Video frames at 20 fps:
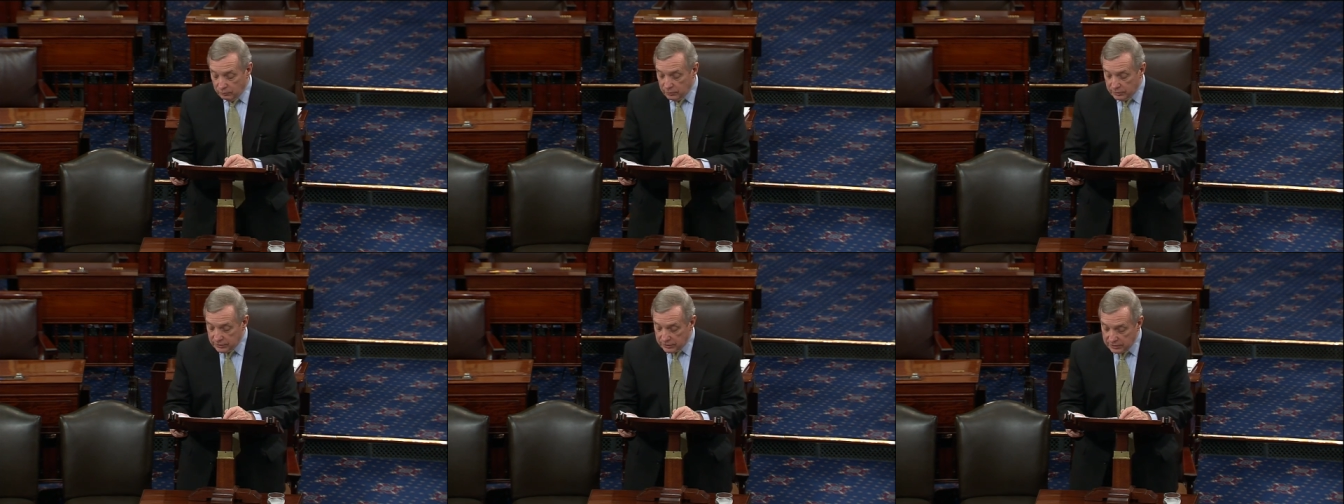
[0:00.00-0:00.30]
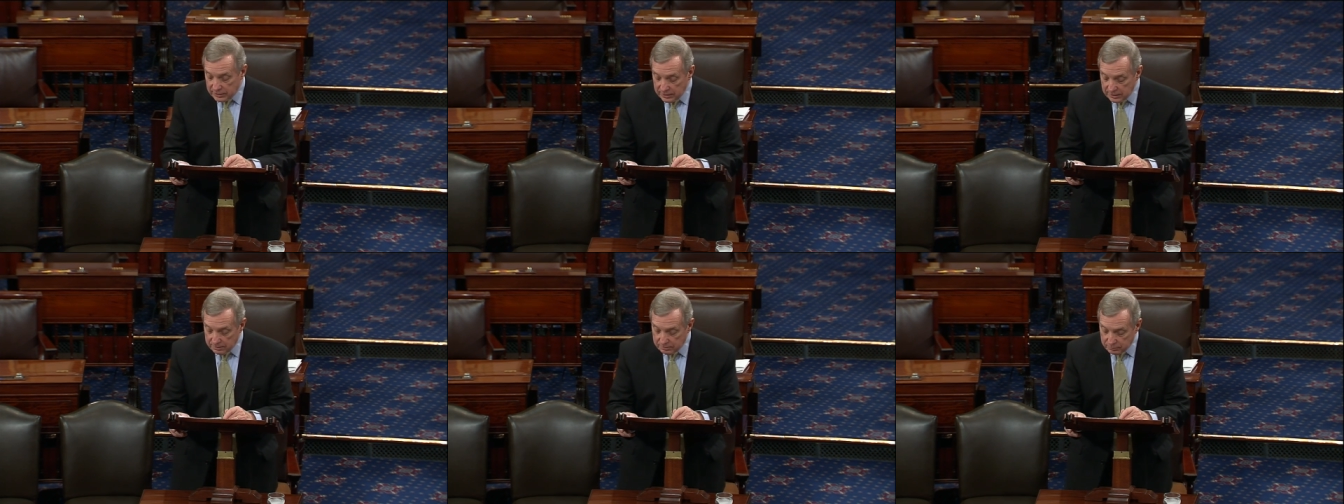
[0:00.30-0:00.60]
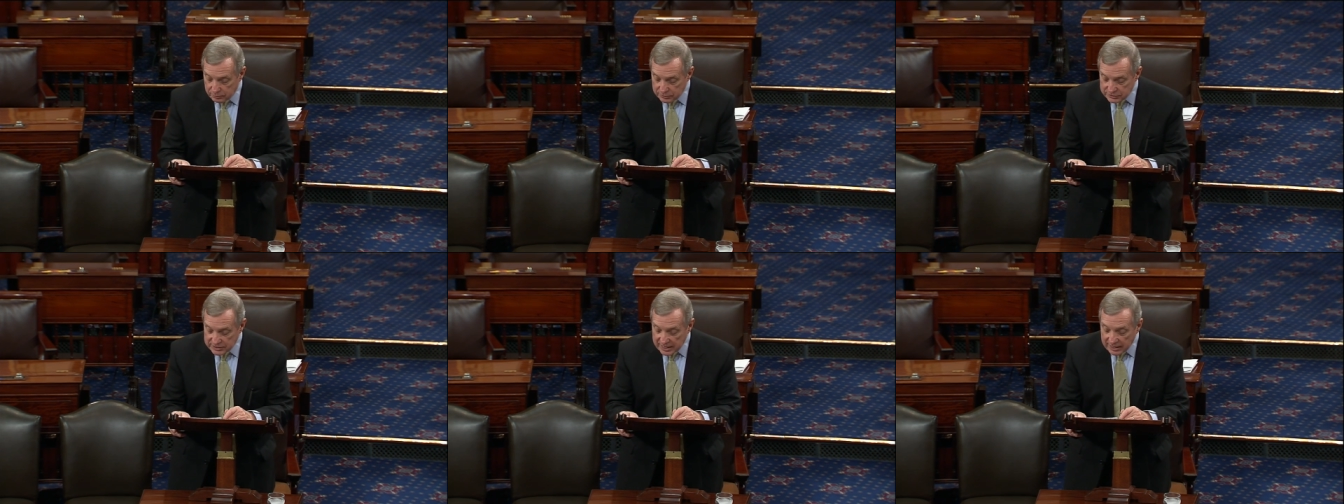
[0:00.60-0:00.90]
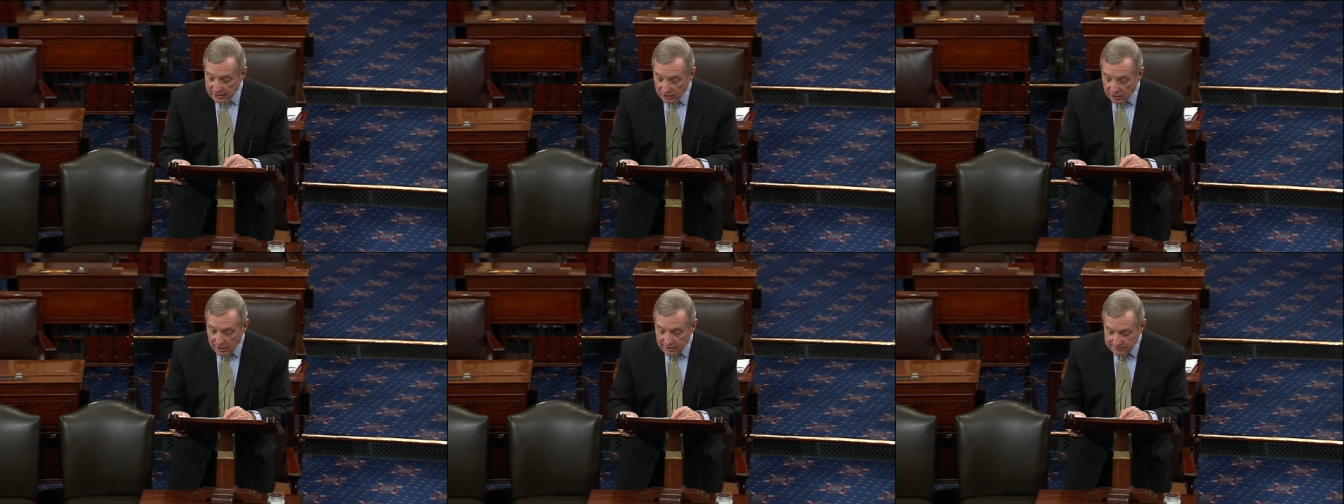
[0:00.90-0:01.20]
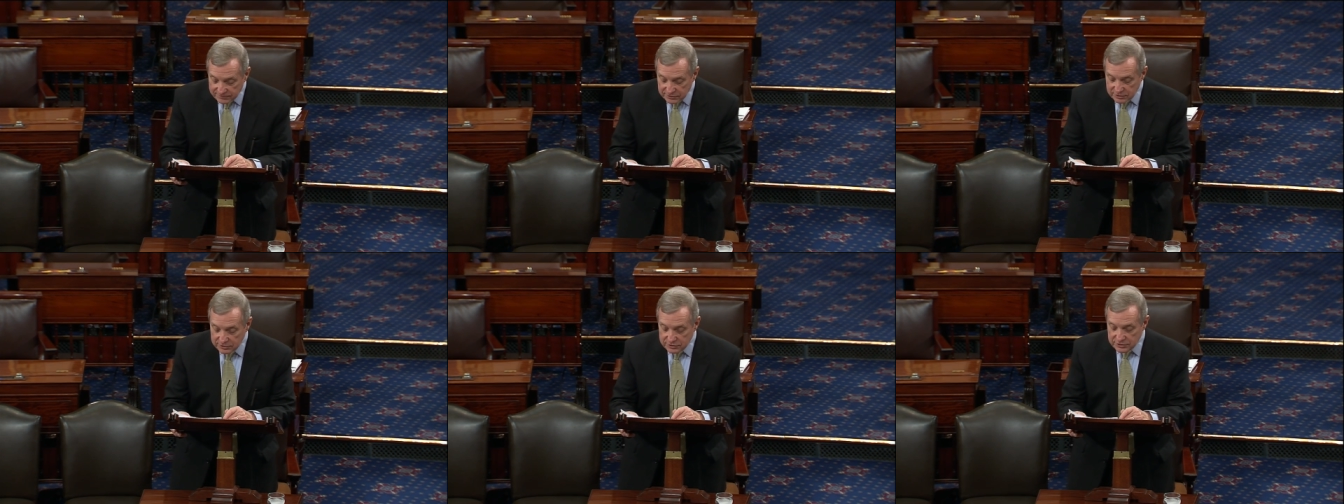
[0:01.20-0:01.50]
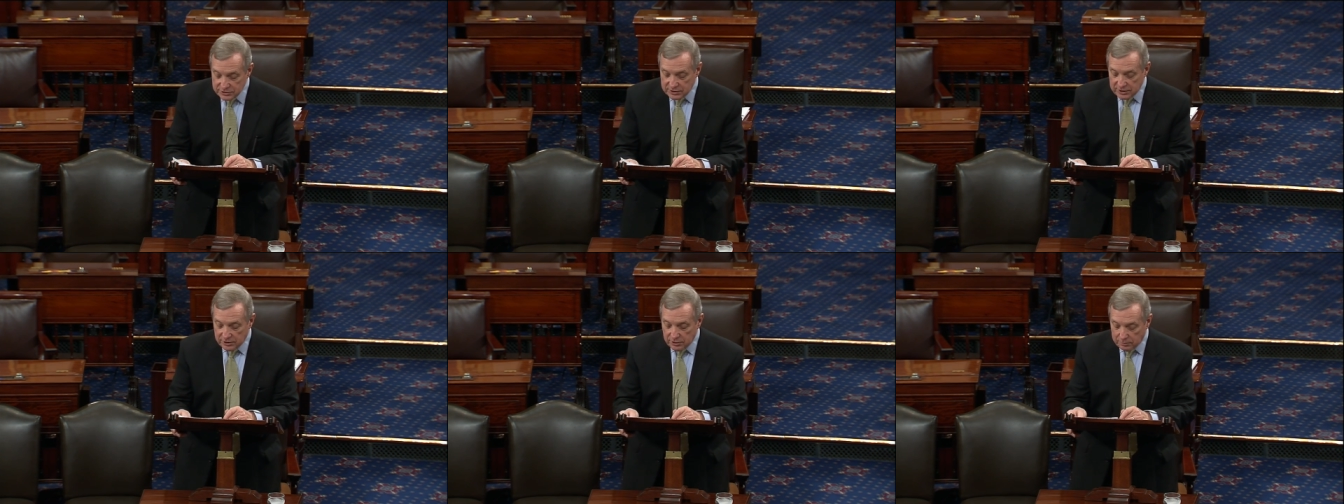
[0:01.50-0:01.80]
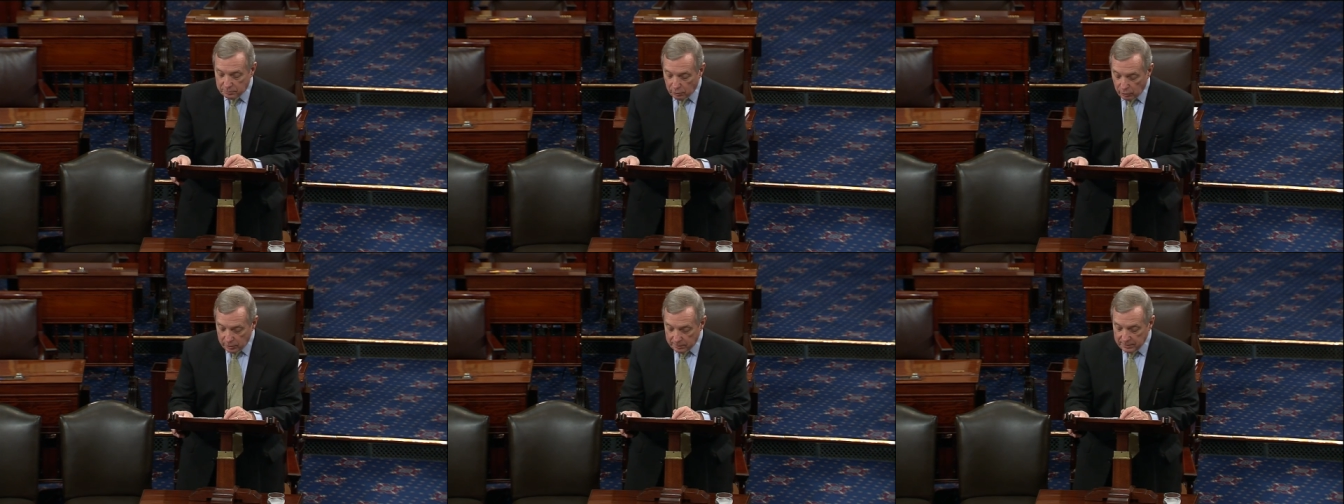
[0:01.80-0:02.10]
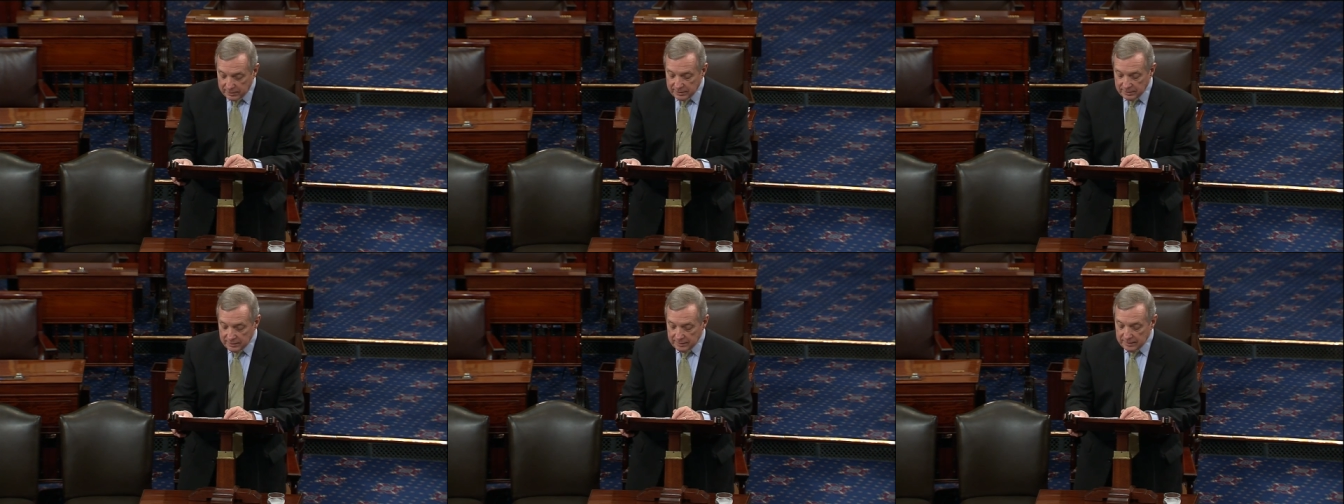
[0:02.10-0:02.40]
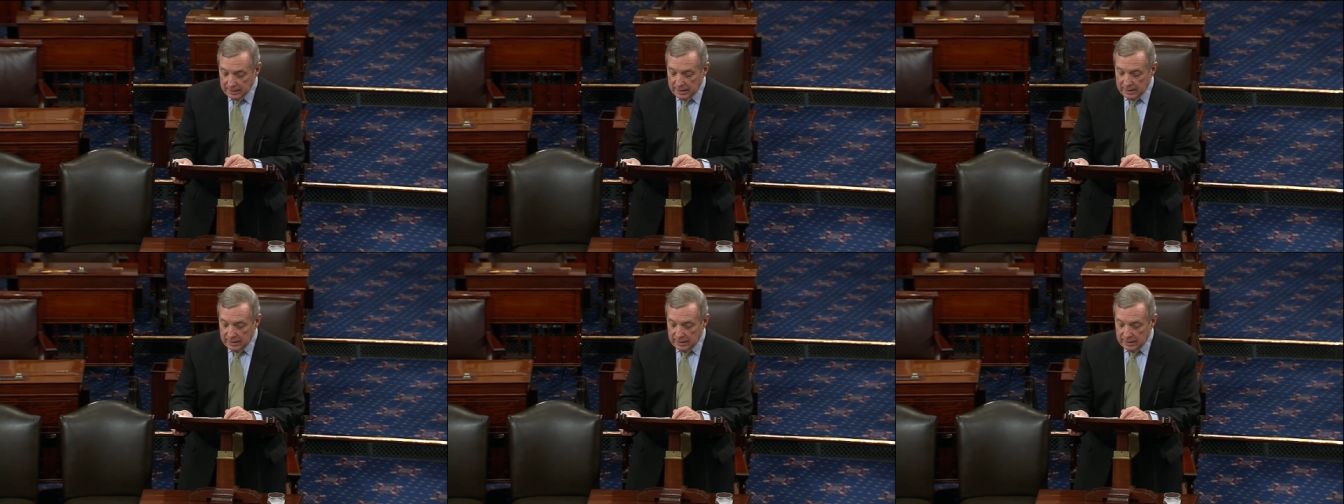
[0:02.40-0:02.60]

with the presiding officer, Senator Portman,